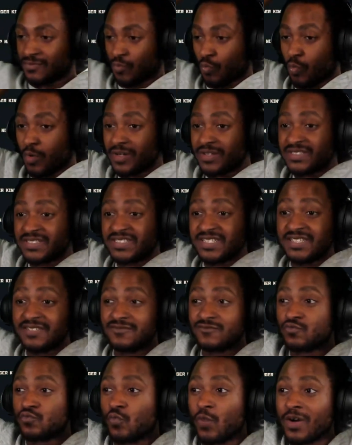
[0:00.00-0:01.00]
What is he,
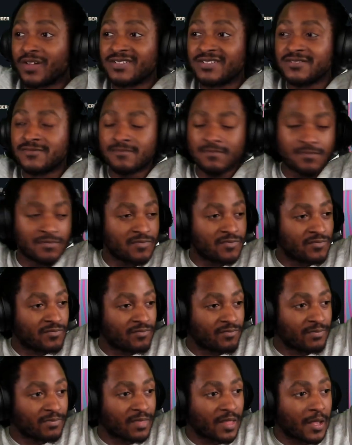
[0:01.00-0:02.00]
what
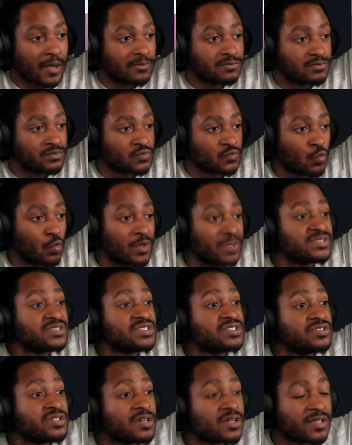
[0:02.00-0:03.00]
is he
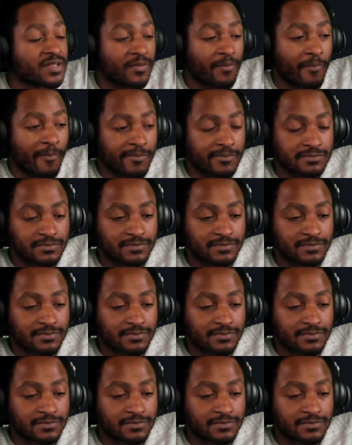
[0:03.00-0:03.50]
cooking?